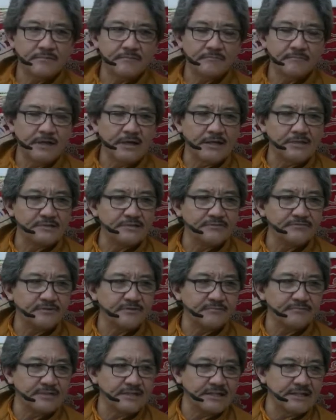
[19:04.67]
monks
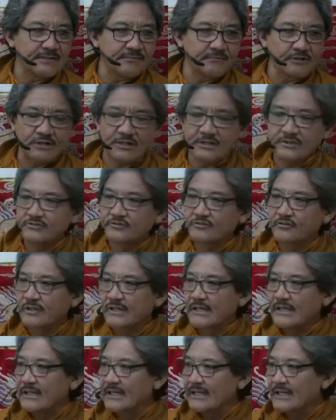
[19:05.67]
from Key
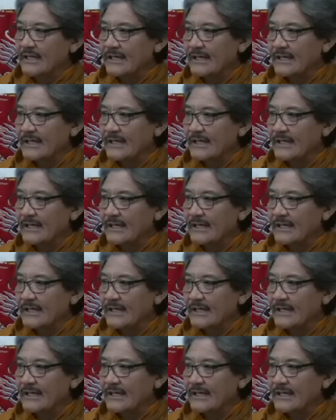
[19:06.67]
Monastery.